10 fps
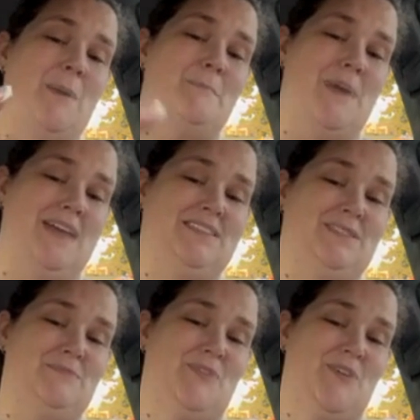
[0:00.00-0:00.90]
makes
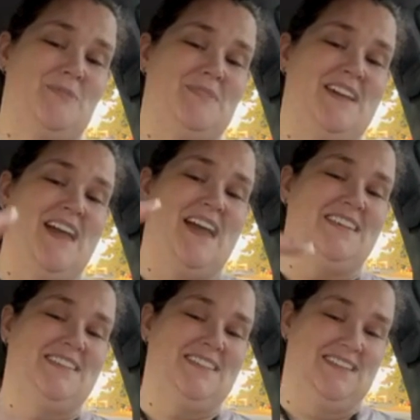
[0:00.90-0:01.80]
them for me
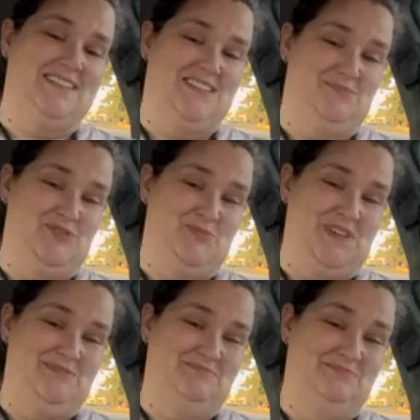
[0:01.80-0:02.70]
and sends them to me.